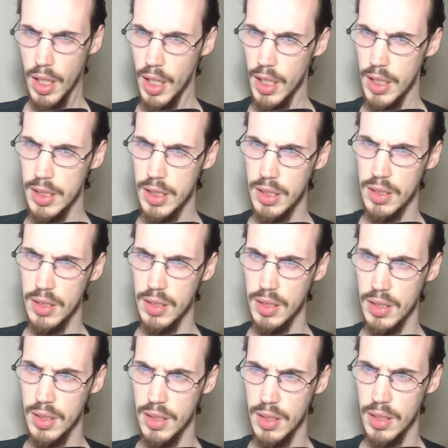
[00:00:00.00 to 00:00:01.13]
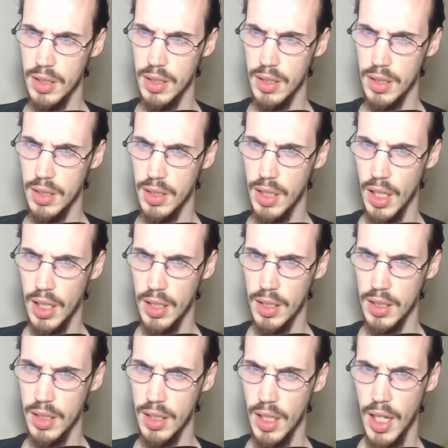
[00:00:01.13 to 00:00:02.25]
is yeah,
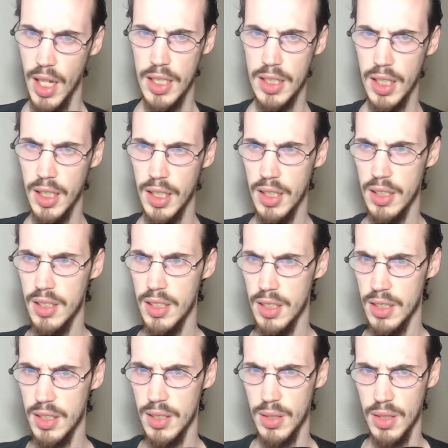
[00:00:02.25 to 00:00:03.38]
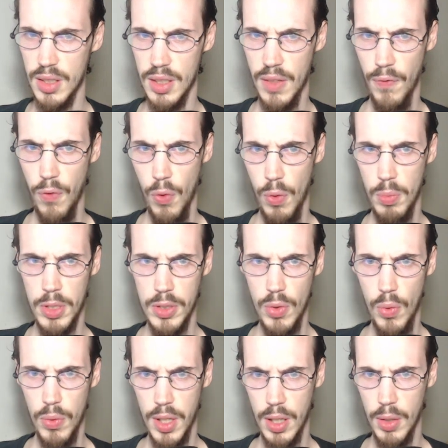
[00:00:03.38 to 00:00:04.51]
he's like just conforming this
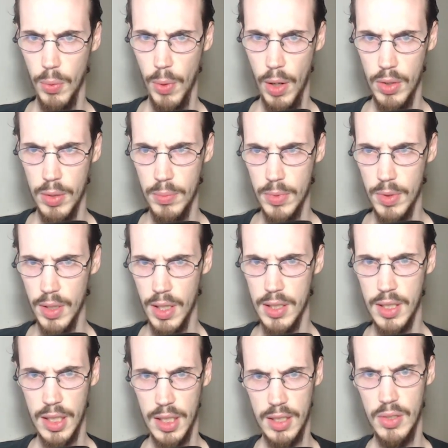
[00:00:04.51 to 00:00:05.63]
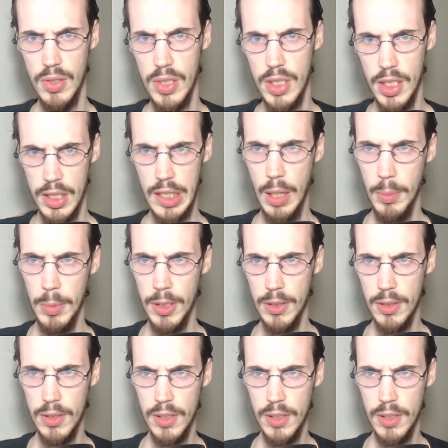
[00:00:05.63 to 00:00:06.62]
whole thing around him, and like you see his helmet.